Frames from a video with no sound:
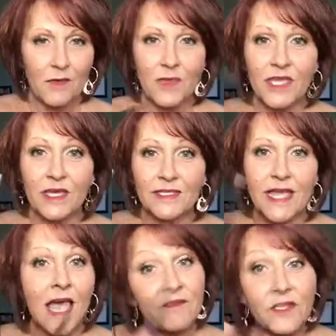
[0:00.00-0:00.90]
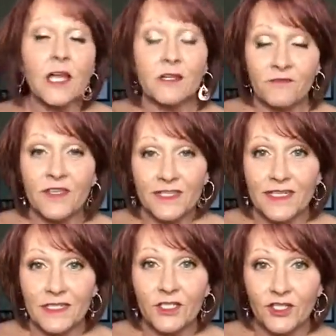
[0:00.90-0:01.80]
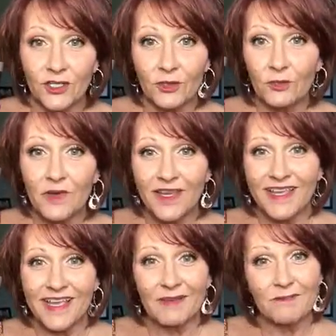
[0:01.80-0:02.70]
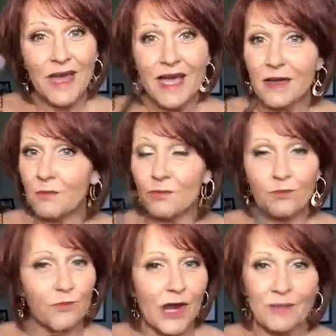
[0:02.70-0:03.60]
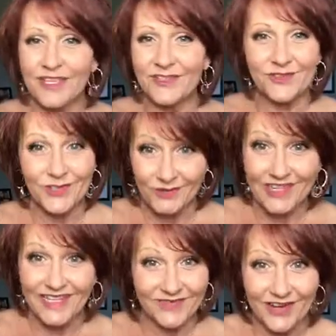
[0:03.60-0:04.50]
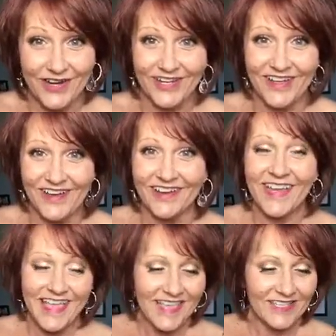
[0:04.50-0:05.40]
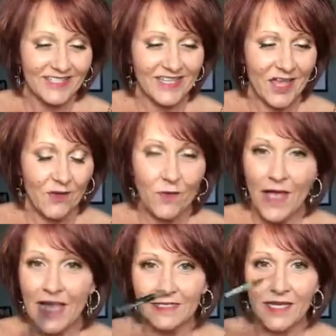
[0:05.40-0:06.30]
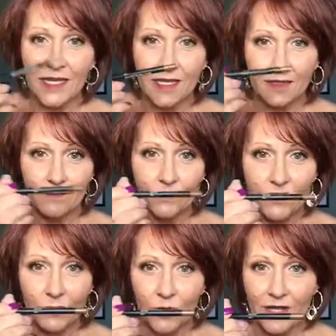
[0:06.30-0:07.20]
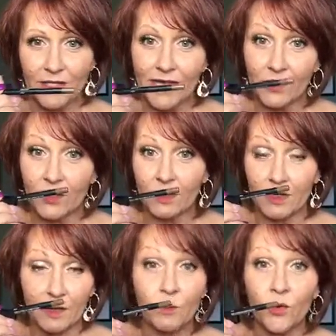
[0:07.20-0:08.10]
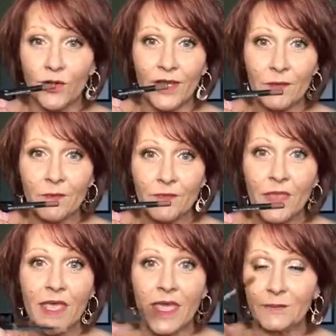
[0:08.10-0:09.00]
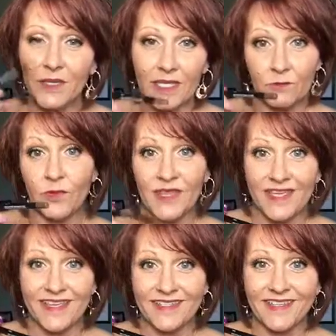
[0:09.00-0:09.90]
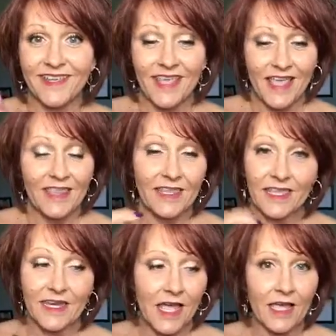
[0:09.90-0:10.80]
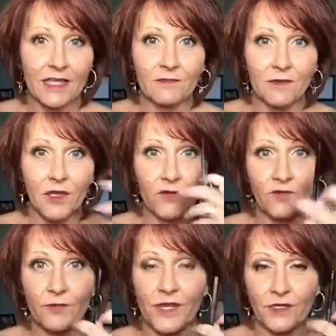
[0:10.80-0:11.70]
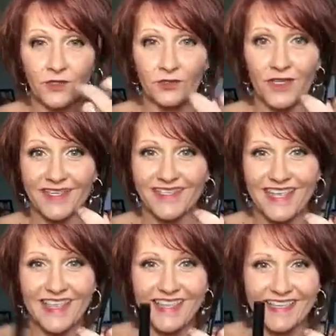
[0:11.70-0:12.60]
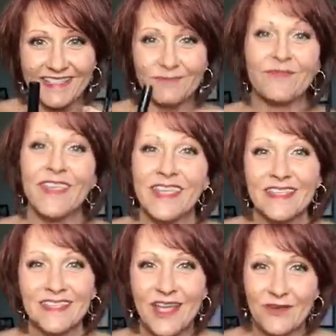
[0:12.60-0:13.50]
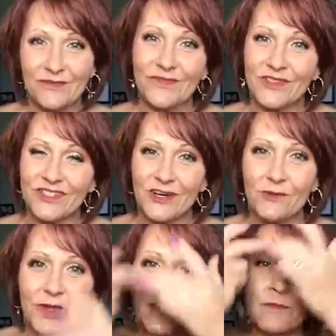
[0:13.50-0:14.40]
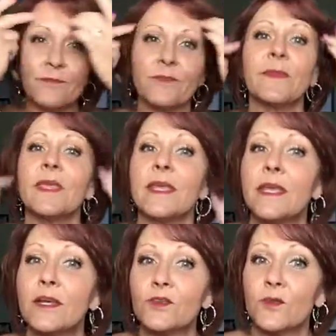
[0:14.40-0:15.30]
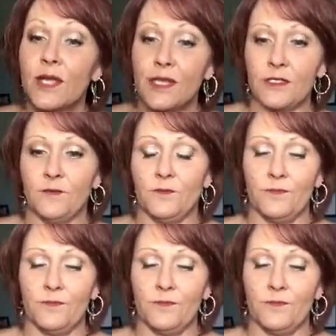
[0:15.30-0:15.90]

because I have a lot of filling in to do. My brow pencils don't last very long. So I take the brow liner and prim and begin with it. And then I go from there to this and this. So to start with, here's what I do.